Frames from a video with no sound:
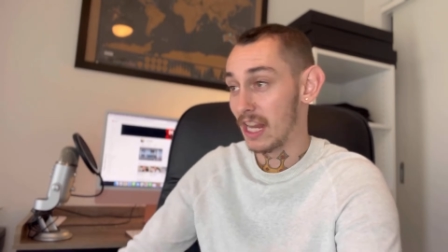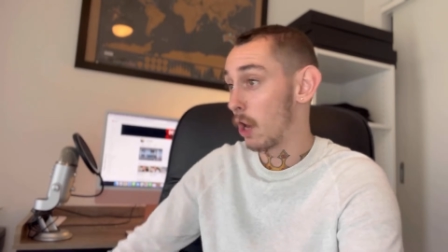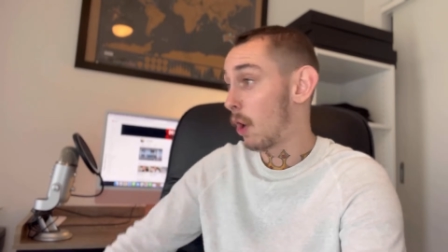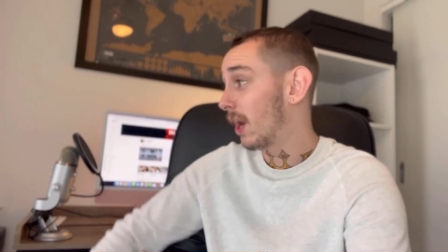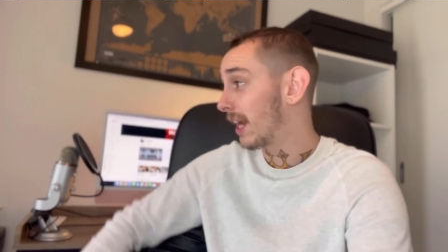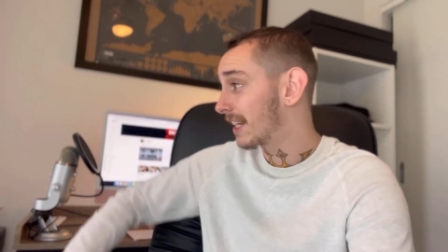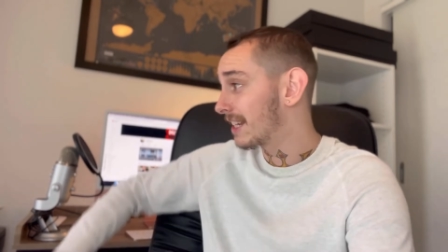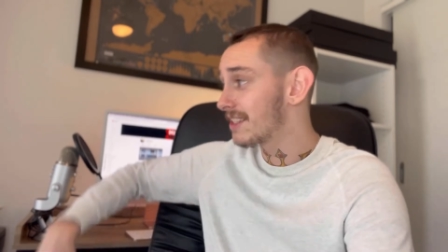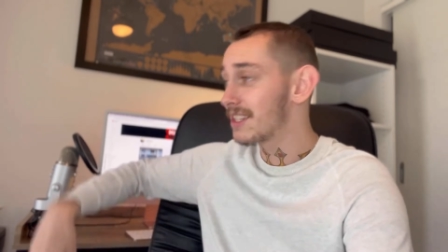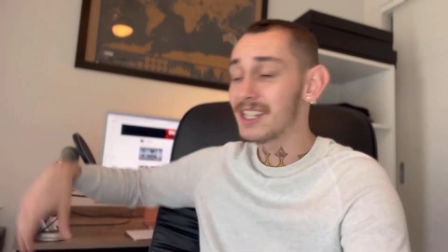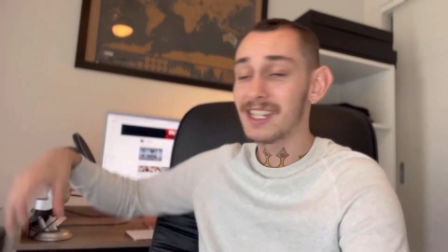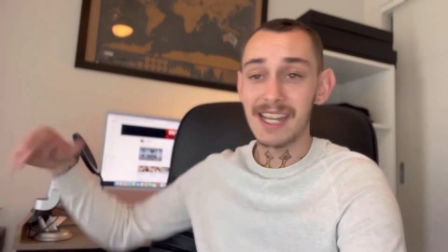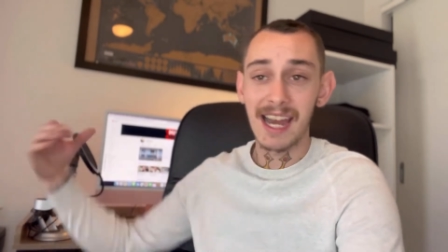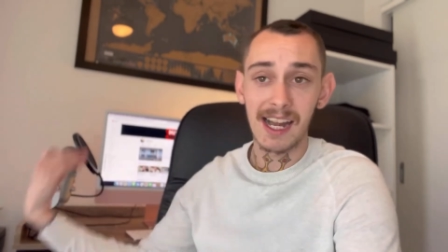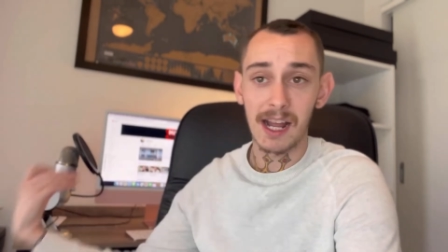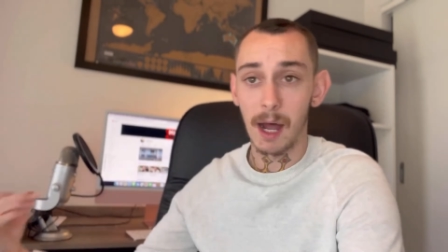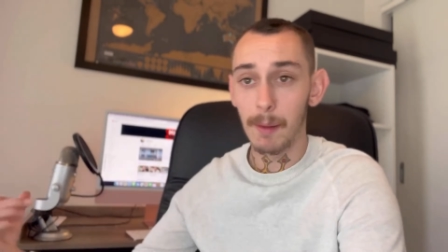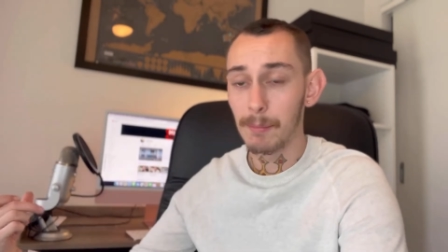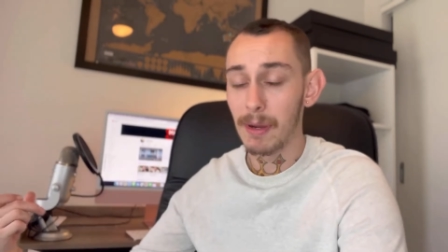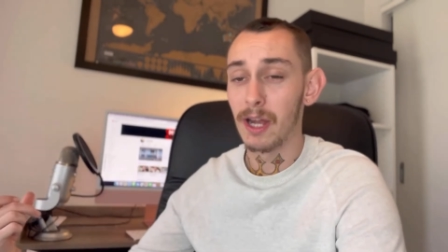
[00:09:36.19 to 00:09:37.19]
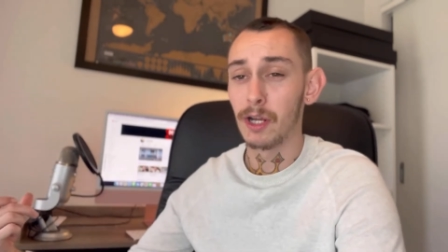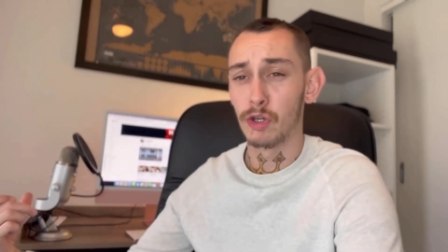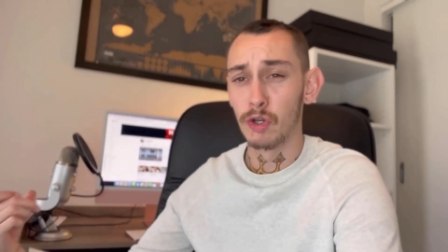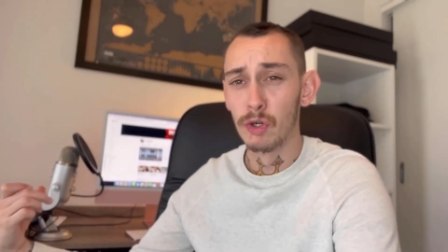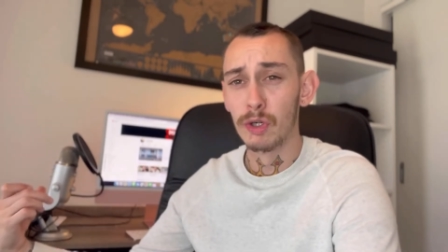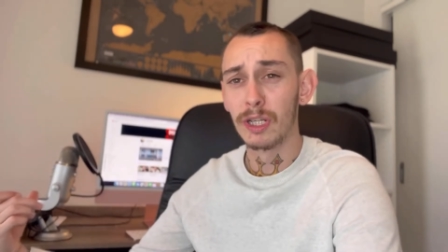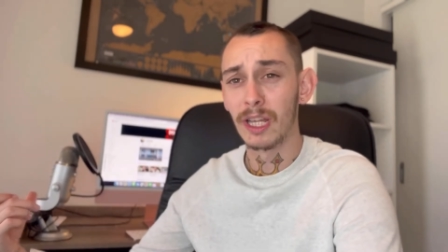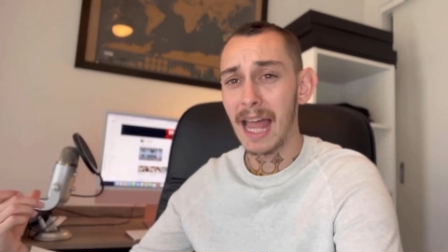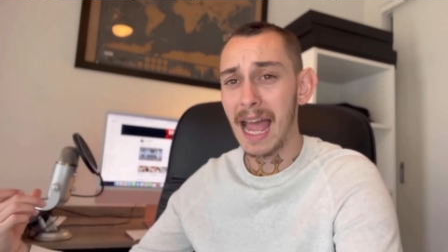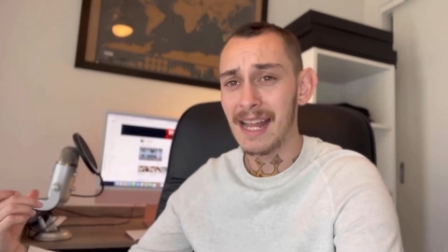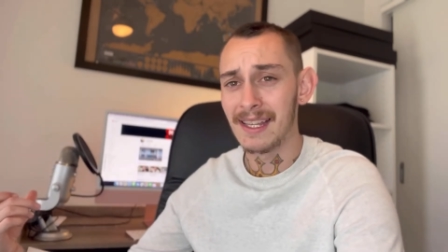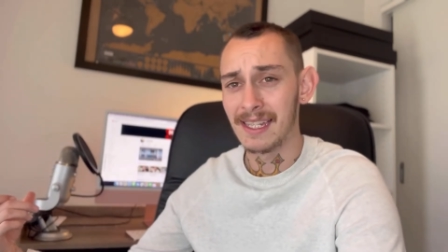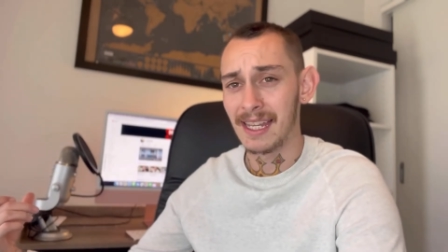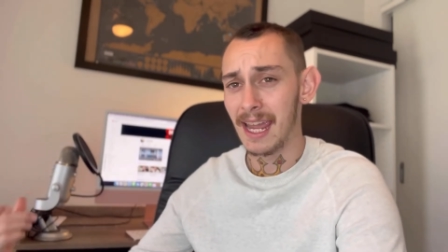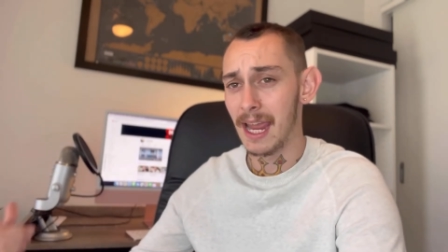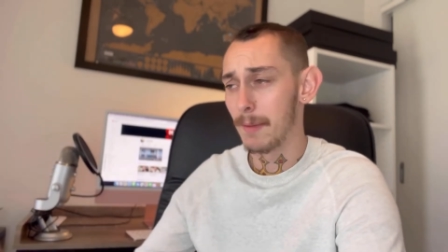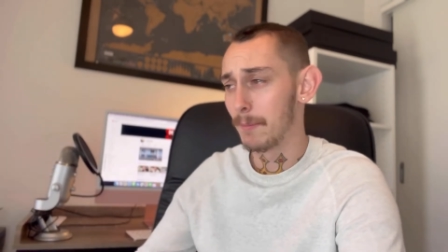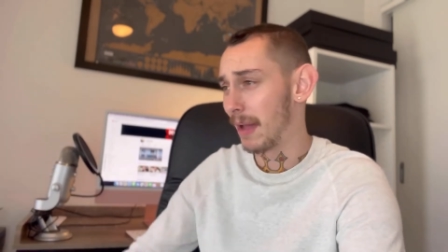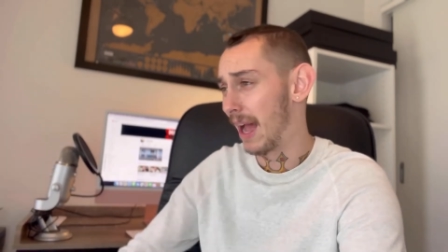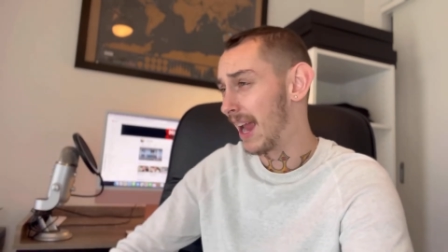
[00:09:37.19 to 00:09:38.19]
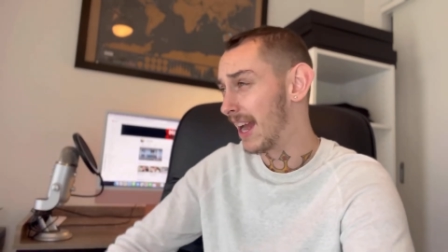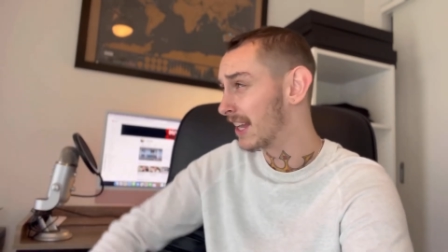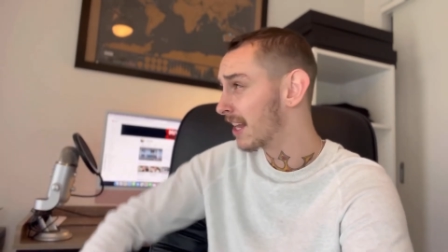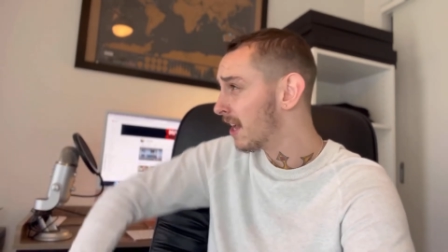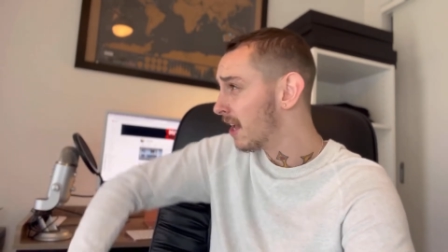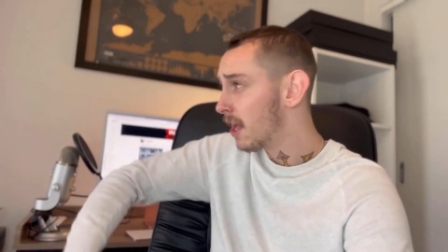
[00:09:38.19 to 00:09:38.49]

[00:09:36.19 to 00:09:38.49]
I can set up a Google Ads campaign,